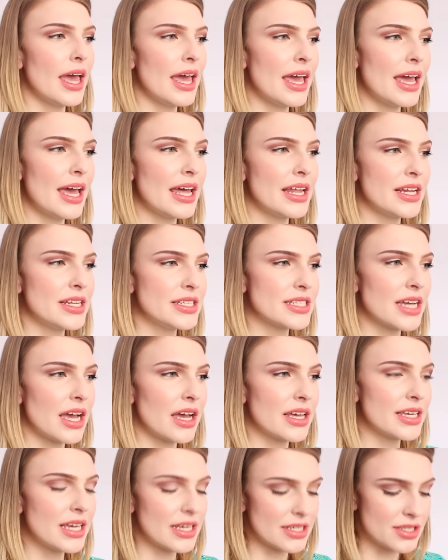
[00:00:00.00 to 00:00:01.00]
and
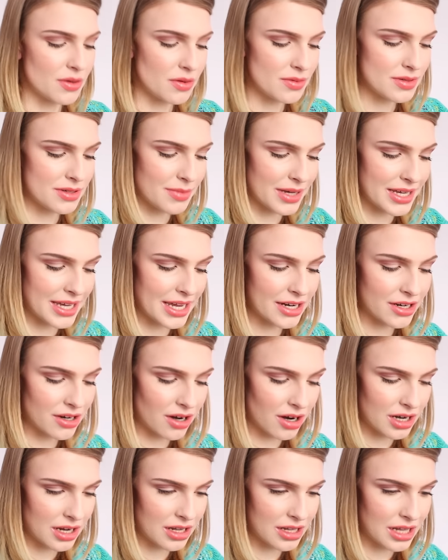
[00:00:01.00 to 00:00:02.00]
yeah, so I was in my
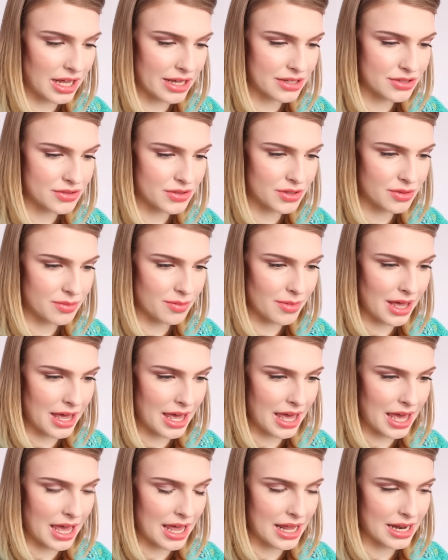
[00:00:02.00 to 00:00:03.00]
kindergarten classroom,
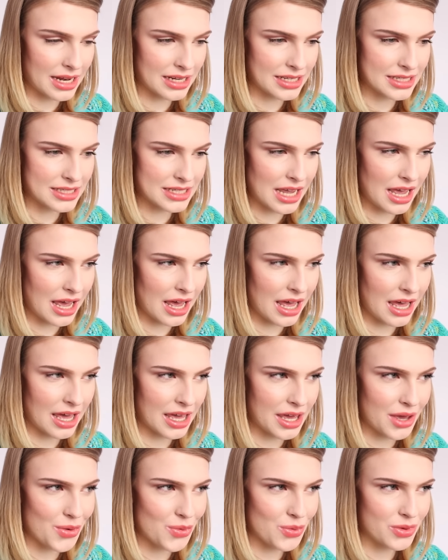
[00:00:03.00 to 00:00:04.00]
and
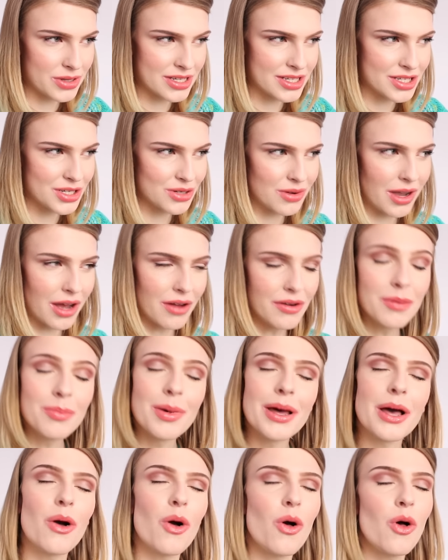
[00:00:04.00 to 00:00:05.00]
I was surrounded
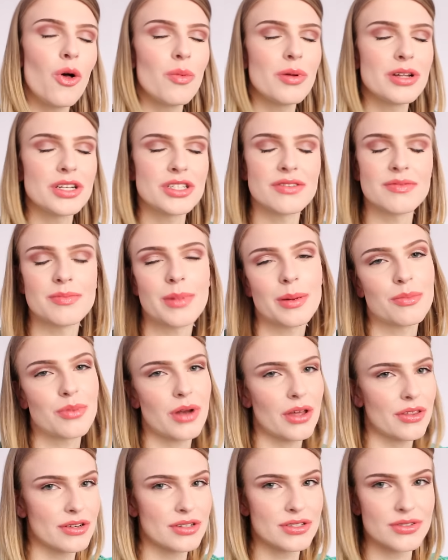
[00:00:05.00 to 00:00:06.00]
by a whole bunch of my
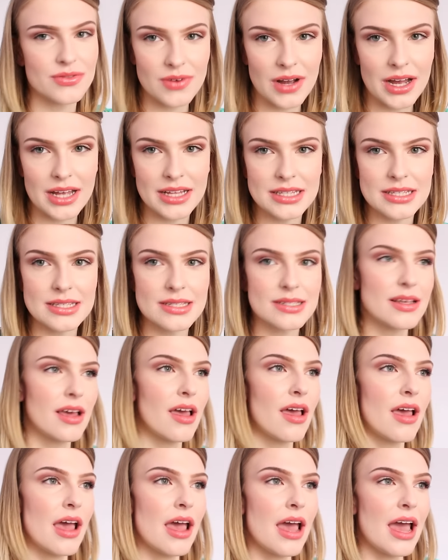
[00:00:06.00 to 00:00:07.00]
brother's friends,
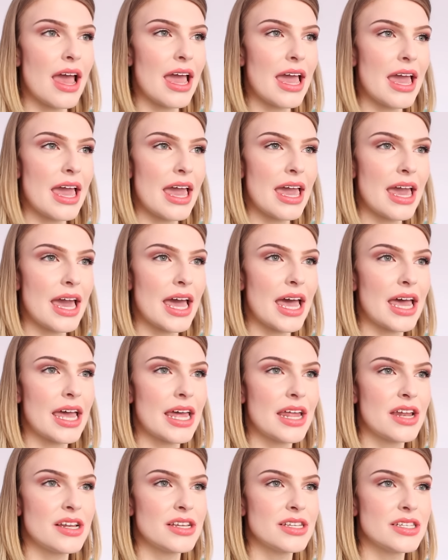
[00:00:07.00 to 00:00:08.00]

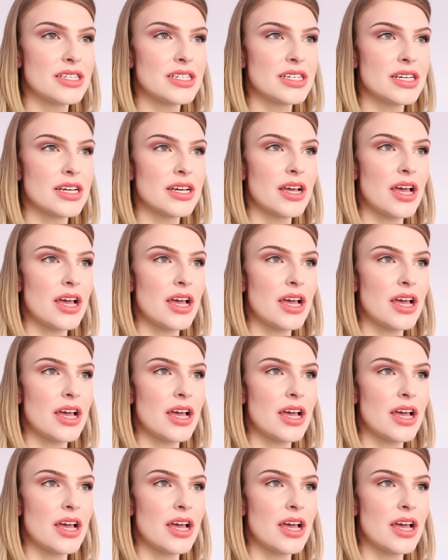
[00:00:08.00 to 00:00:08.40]
and